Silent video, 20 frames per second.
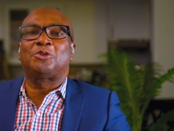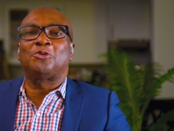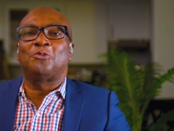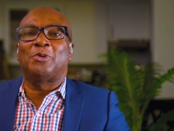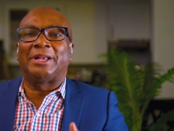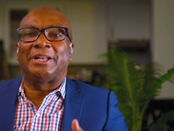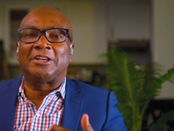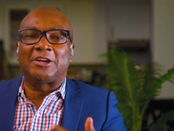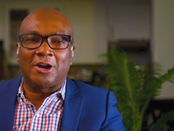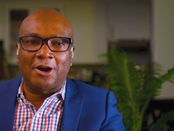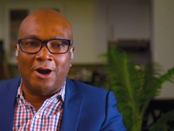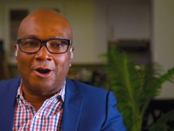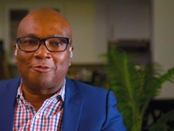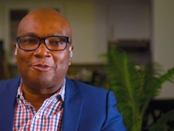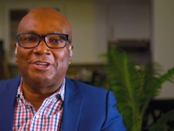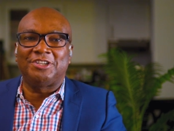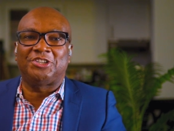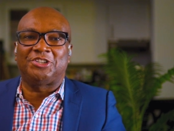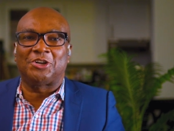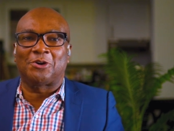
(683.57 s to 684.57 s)
to
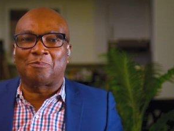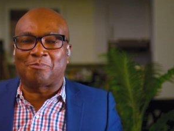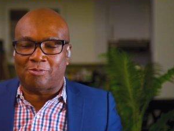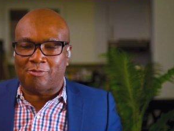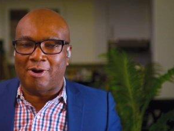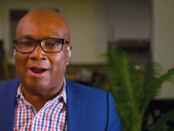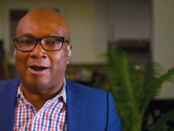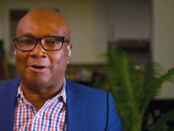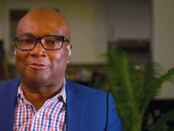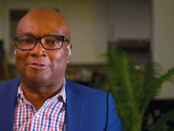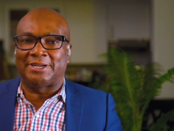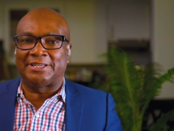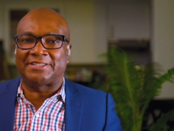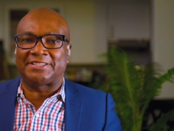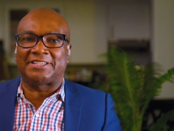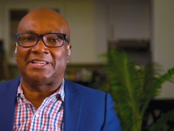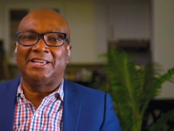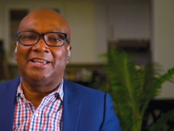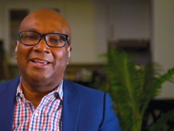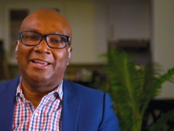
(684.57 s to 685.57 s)
encourage your
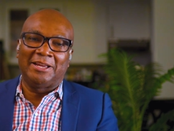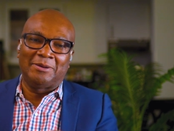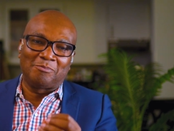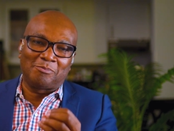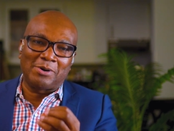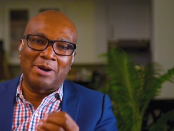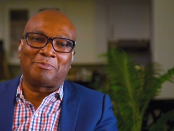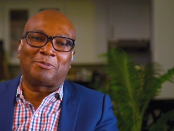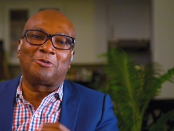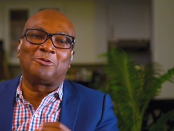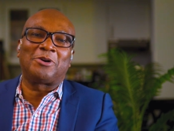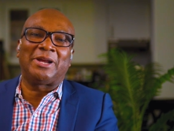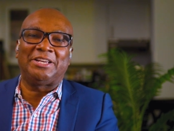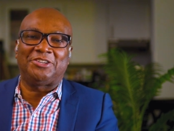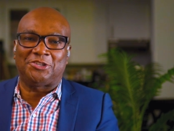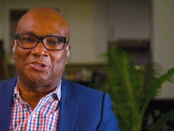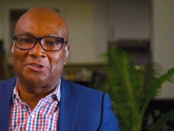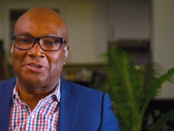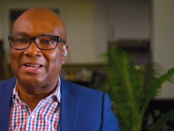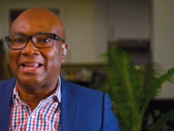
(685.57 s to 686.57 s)
progress in
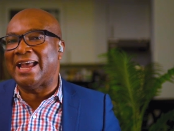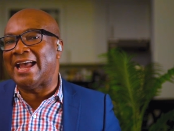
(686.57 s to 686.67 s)
preparation